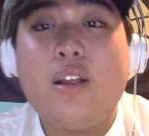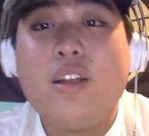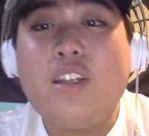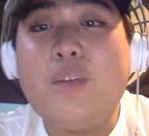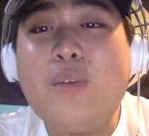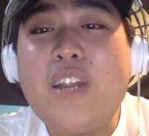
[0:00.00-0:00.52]

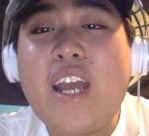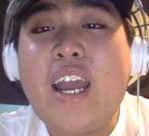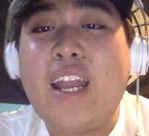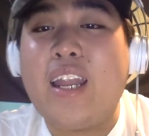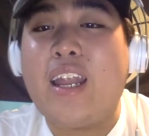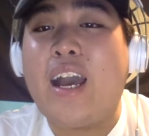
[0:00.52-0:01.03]
Number
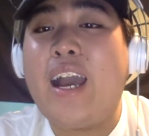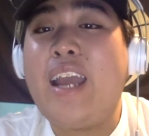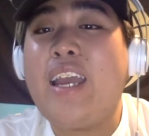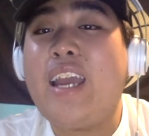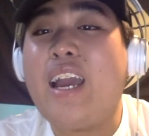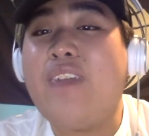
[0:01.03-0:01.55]
9,
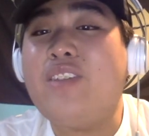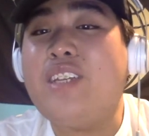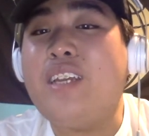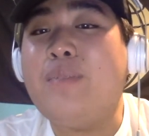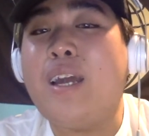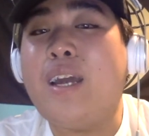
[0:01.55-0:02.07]
I have a
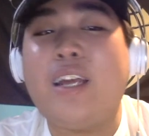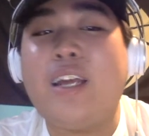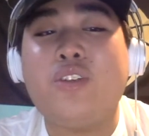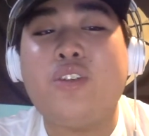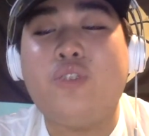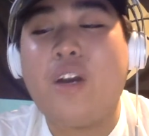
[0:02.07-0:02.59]
team that
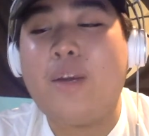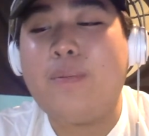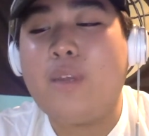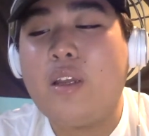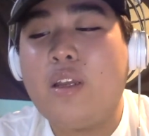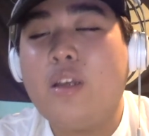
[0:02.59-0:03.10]
has dropped